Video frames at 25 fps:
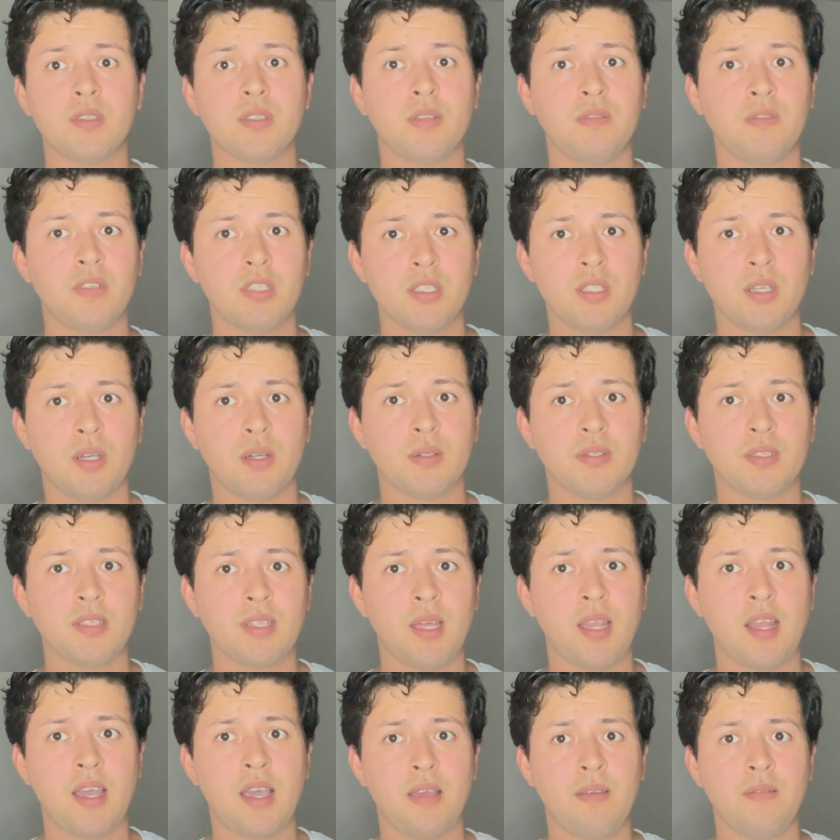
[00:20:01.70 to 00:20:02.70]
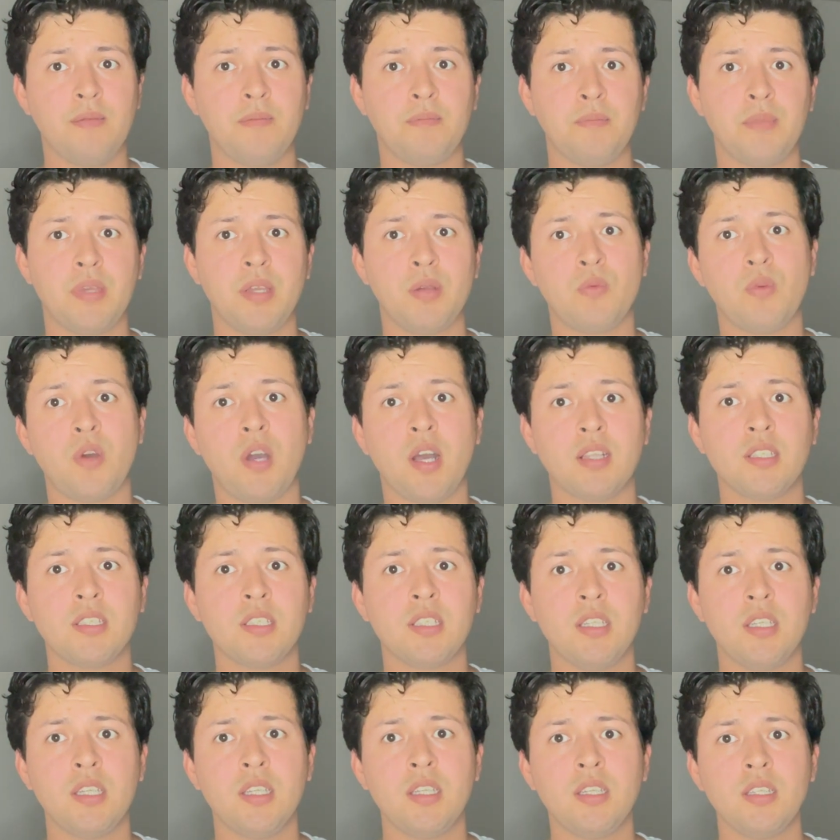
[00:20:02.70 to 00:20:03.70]
of shows that I've been
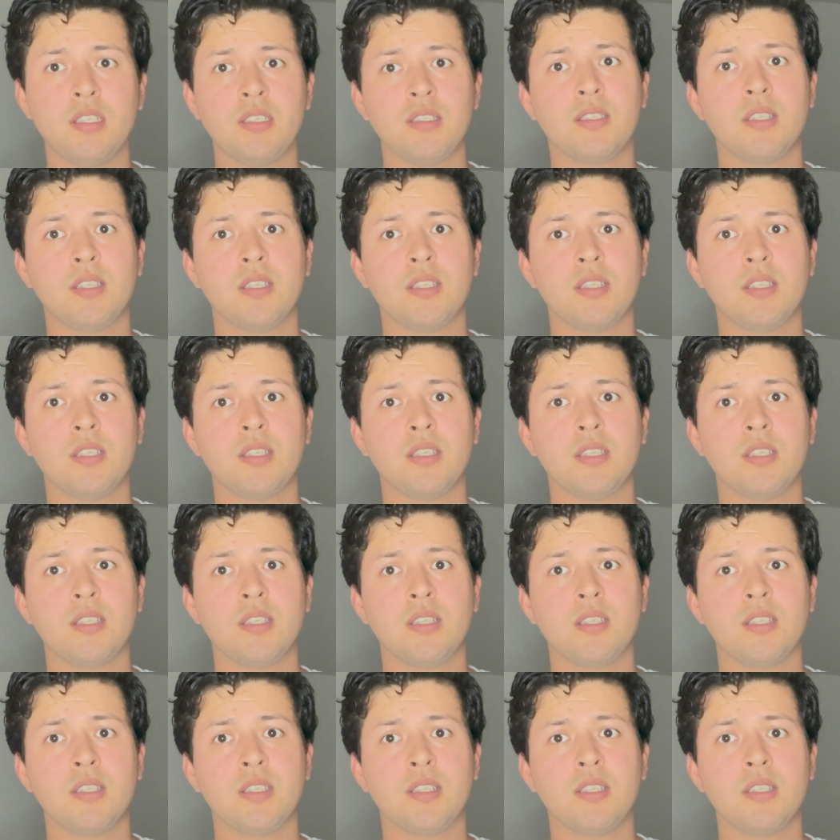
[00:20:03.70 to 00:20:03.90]
watching.